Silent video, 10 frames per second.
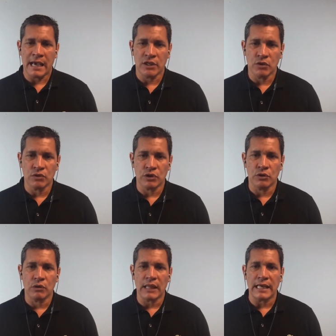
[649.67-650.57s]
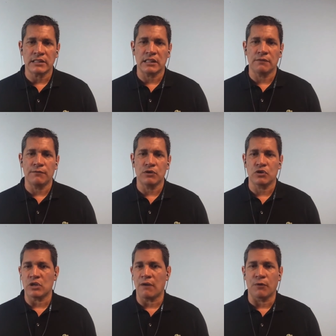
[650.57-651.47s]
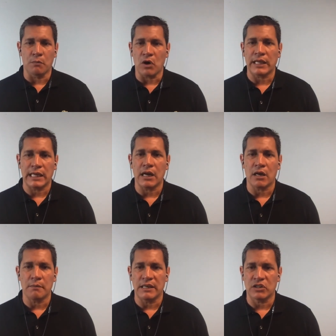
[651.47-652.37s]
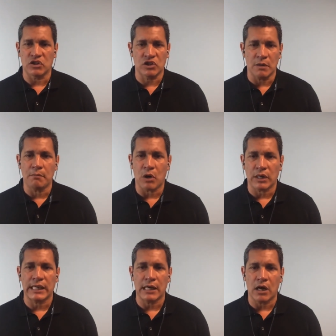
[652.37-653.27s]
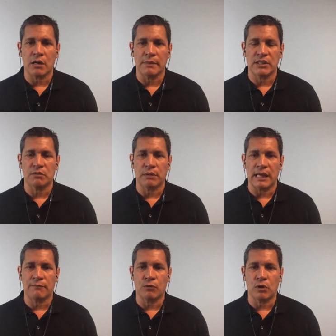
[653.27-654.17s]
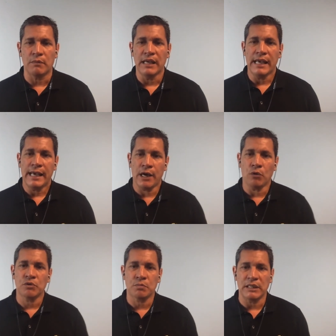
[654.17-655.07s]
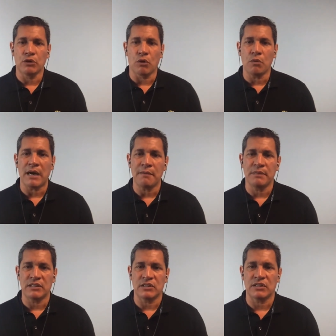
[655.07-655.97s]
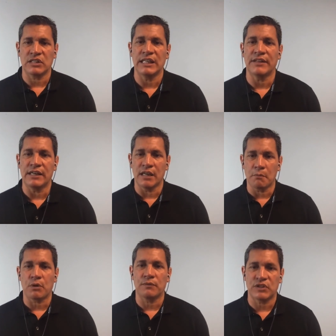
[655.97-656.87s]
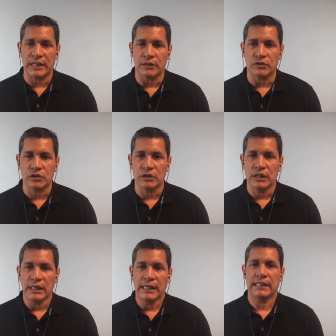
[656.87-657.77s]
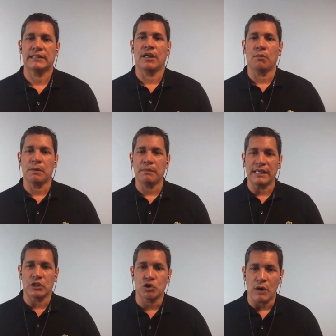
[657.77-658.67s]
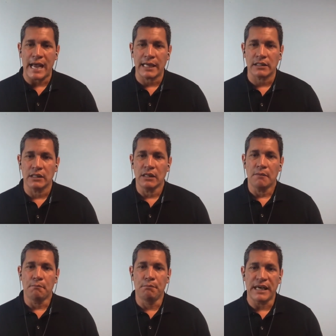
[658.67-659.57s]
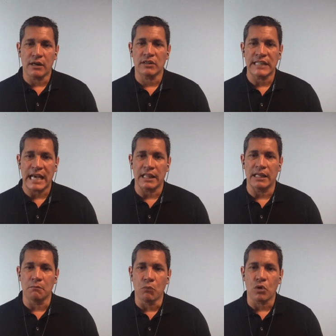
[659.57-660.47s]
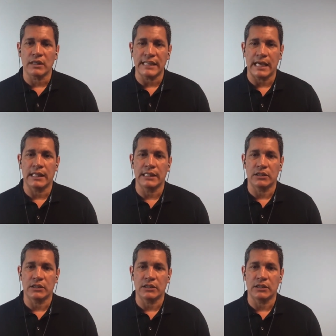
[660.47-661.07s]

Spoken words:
utilizing Infusionsoft or marketing automation, some marketing automation platform, helps me grow my business in the number of sales. It's helping me attract better talent, more talent